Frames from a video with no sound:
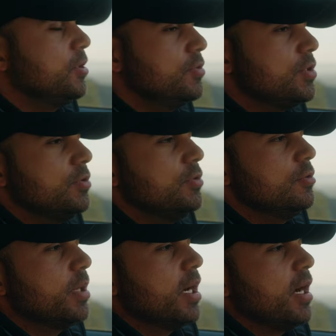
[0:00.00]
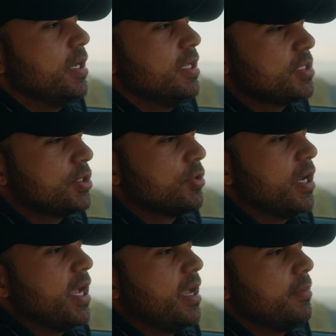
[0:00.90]
YouTube, on
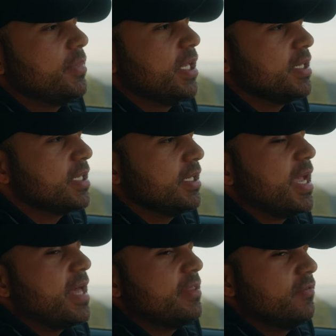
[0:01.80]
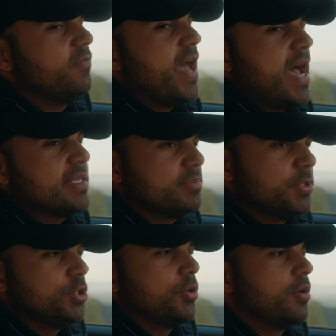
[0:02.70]
Instagram, things like that, the vast
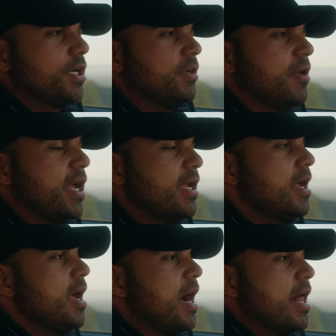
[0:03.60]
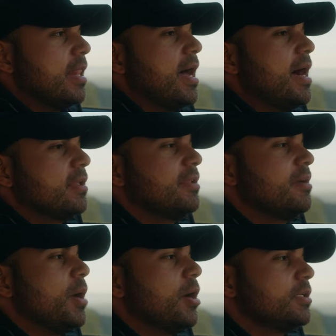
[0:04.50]
majority, right? A lot of
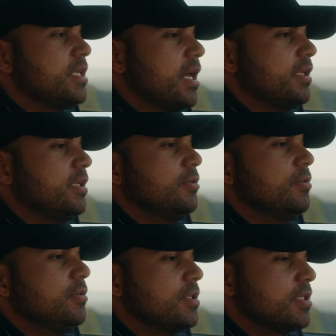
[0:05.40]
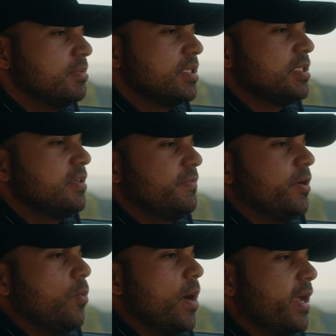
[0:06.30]
them are telling you
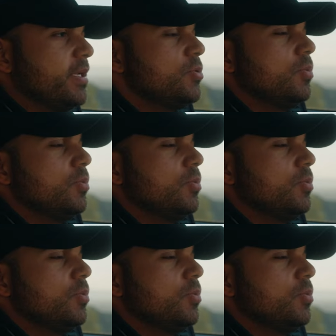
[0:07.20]
specific way to